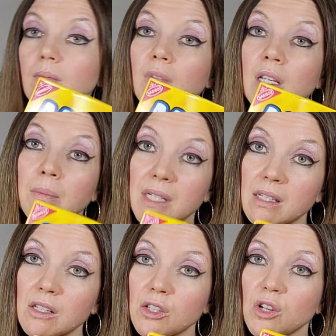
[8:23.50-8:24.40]
He
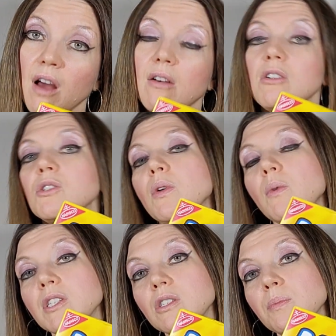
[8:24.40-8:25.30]
misses his daughter, so he
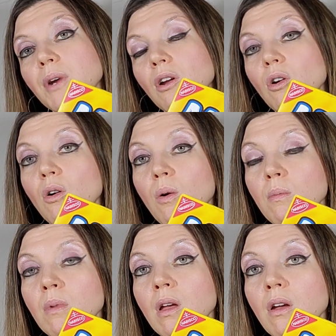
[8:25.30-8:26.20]
wants to bring her
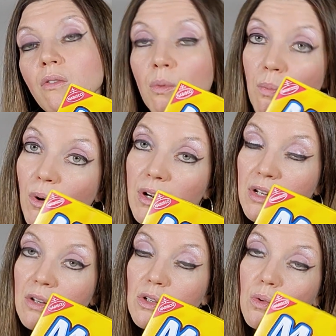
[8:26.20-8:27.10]
home from
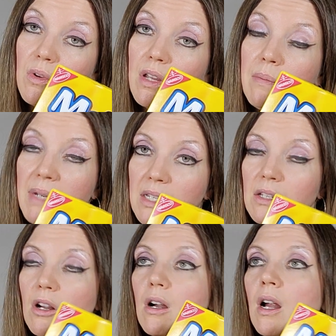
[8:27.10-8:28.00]
boarding school. He
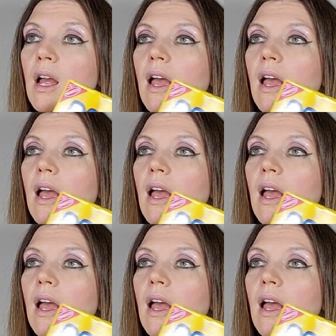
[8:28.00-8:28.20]
misses her.